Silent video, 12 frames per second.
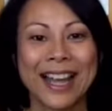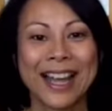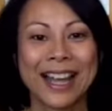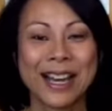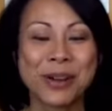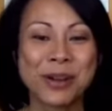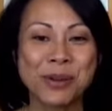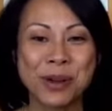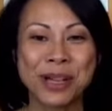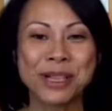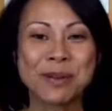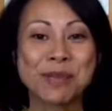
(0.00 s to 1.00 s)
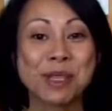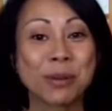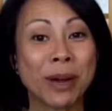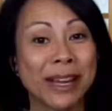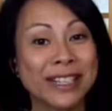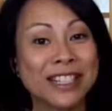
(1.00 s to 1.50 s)
Hello and welcome to
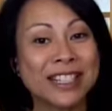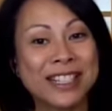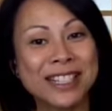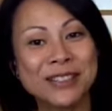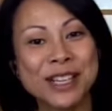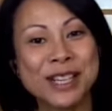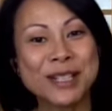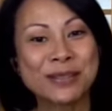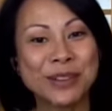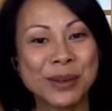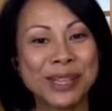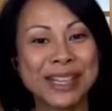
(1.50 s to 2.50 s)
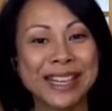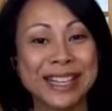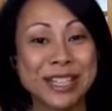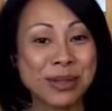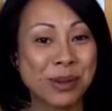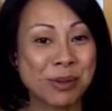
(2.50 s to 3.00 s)
YHTV's Flowing
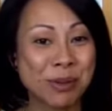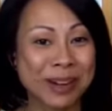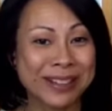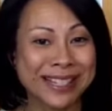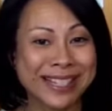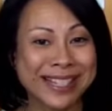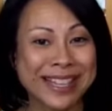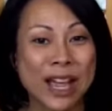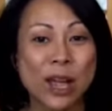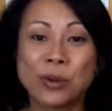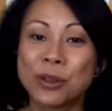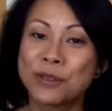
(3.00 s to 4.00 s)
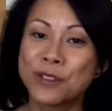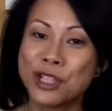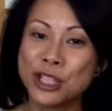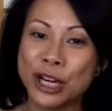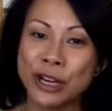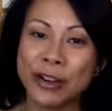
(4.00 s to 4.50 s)
into Awareness with
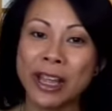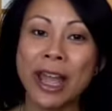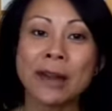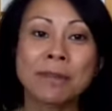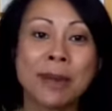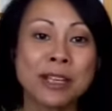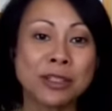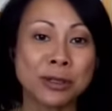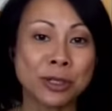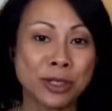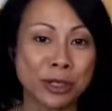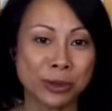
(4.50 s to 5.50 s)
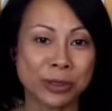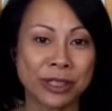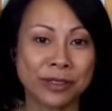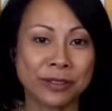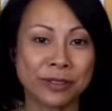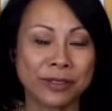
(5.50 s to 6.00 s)
visionary and master
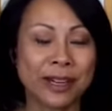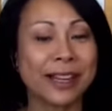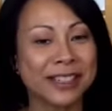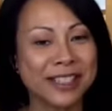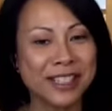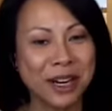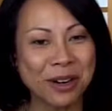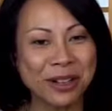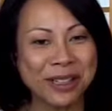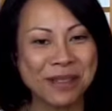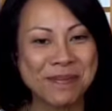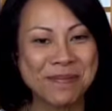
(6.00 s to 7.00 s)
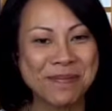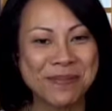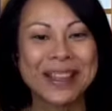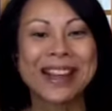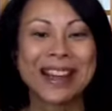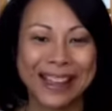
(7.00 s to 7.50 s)
intuitive Anatara.
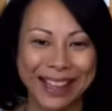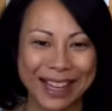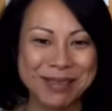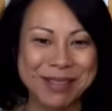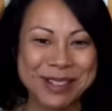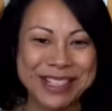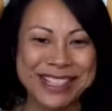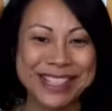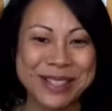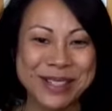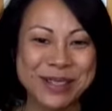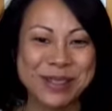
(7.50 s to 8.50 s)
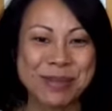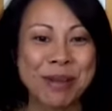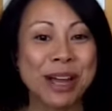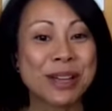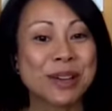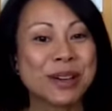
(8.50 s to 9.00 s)
I'm Christina
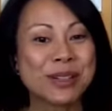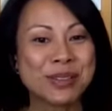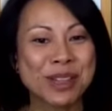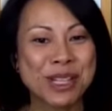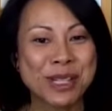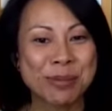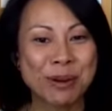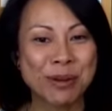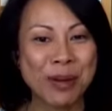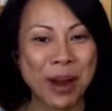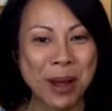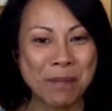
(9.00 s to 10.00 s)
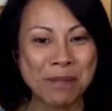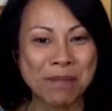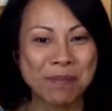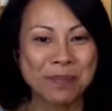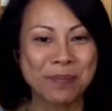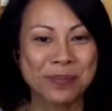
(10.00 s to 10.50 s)
Suzuma, your host for this program.
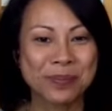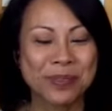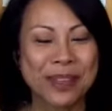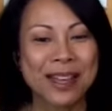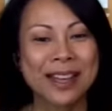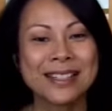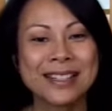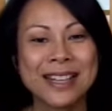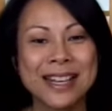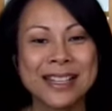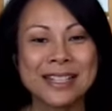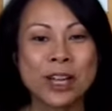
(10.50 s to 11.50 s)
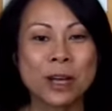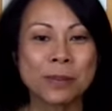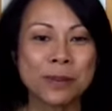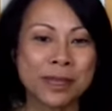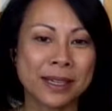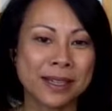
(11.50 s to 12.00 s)
Today's
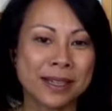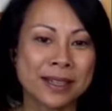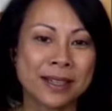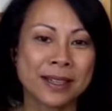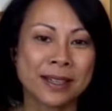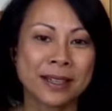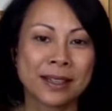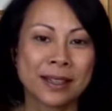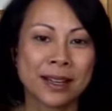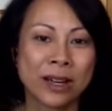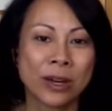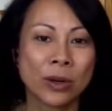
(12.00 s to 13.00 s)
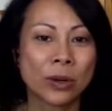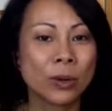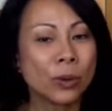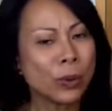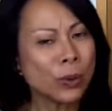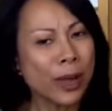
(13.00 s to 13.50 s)
topic is
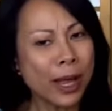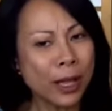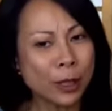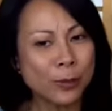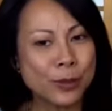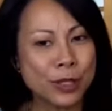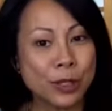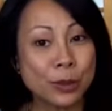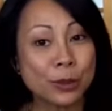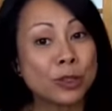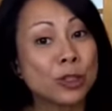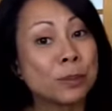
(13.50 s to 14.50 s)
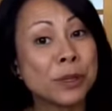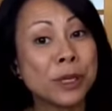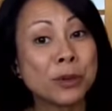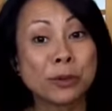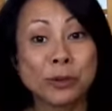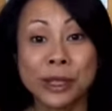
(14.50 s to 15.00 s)
Who helps you to
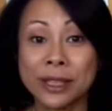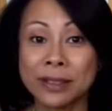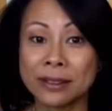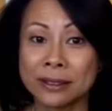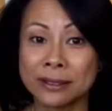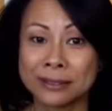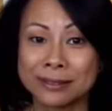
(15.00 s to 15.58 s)
be real?